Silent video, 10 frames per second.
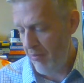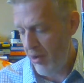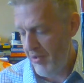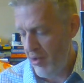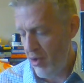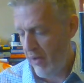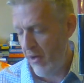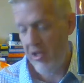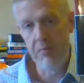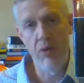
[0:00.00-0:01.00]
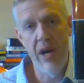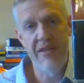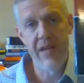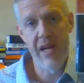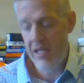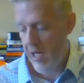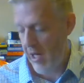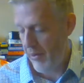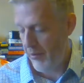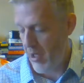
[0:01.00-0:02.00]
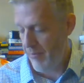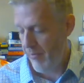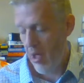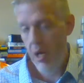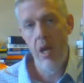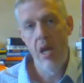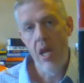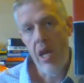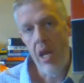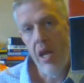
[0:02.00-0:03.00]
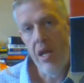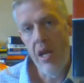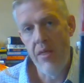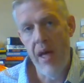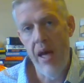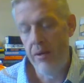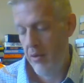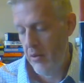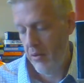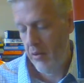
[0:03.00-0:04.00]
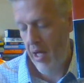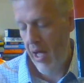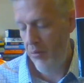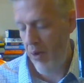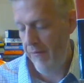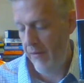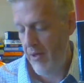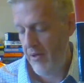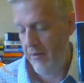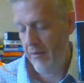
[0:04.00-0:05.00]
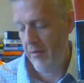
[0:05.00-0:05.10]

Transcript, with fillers: Princeton University Press, nineteen eighty-three. And in that, I reference